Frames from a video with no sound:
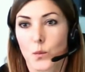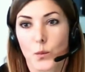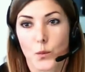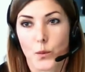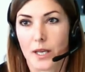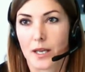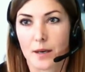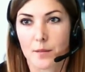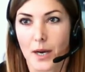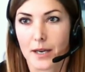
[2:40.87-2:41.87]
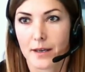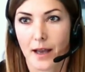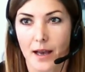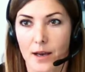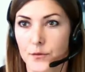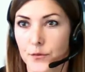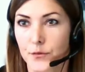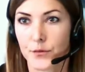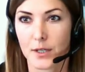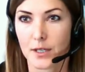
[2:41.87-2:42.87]
we might
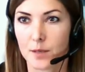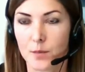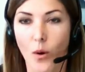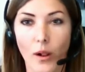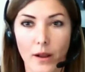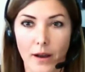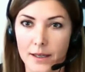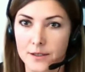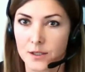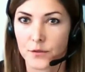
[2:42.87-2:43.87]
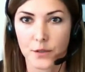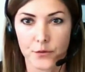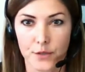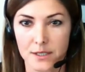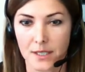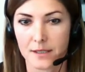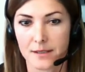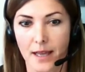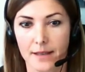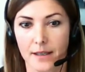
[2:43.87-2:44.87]
have all kinds of different
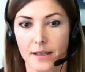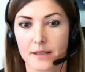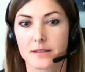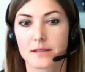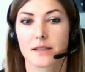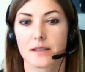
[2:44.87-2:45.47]
understandings.